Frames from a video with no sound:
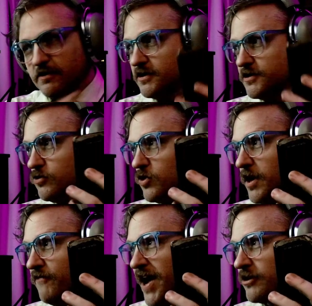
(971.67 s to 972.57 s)
It's,
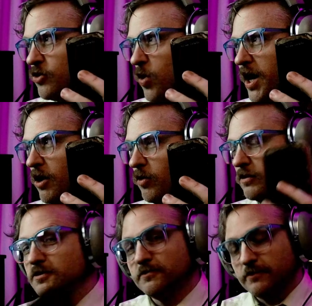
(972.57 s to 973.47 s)
in fact, quite
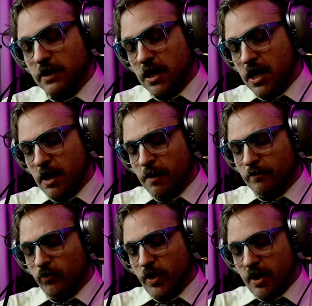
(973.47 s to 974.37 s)
old.
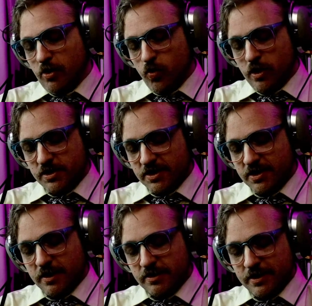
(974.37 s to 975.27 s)
Um, what year was this? I
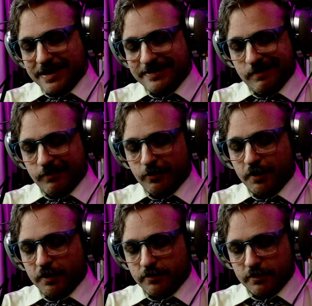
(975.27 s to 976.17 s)
think it was nineteen
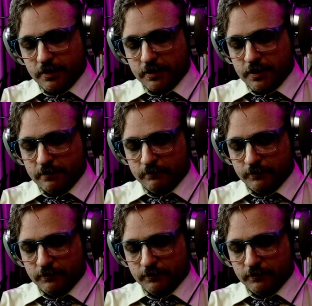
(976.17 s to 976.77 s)
thirty or something like that.